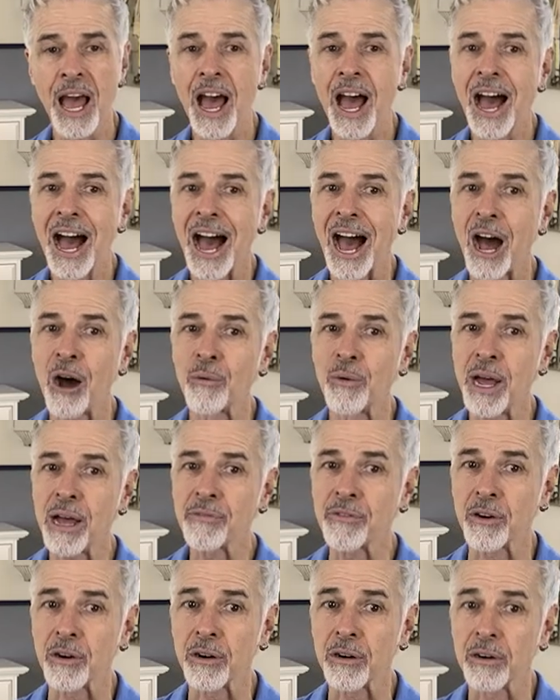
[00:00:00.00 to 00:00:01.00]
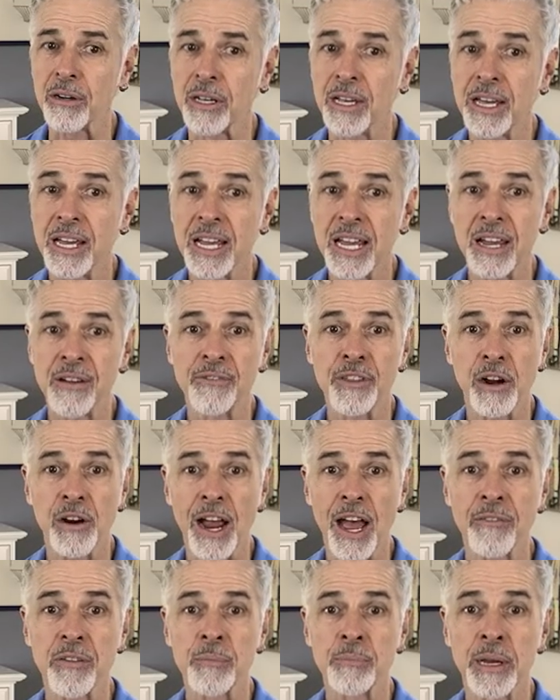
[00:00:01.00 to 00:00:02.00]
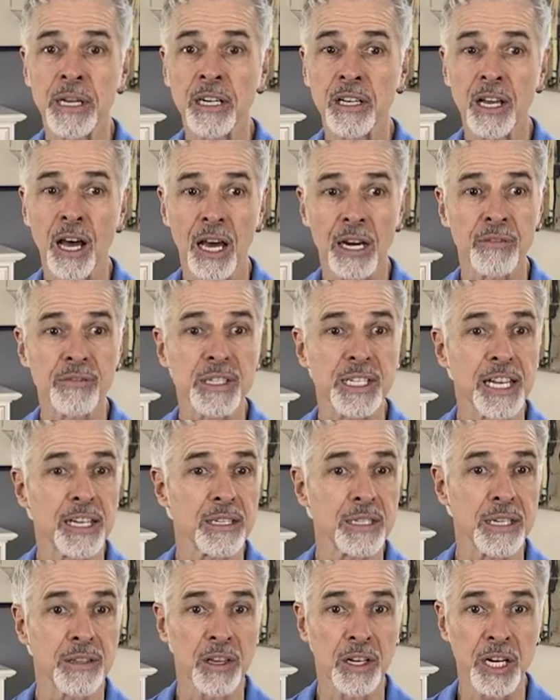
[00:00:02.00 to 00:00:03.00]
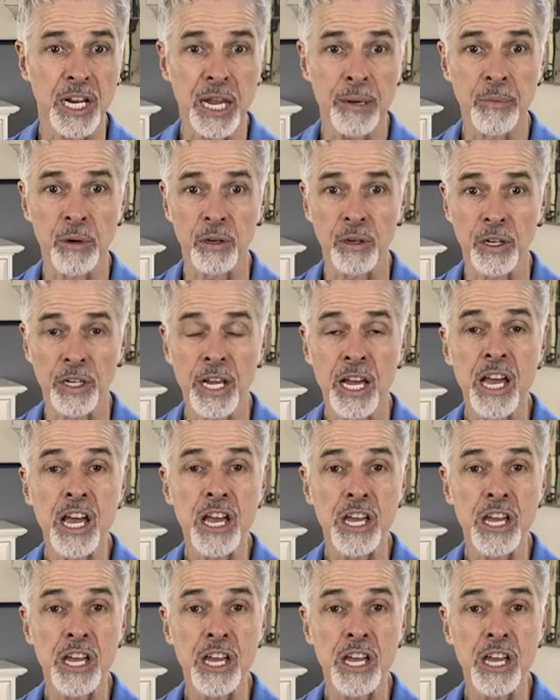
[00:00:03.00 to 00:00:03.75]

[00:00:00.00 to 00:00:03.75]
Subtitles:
However, if there haven't been a lot of sales in the neighborhood,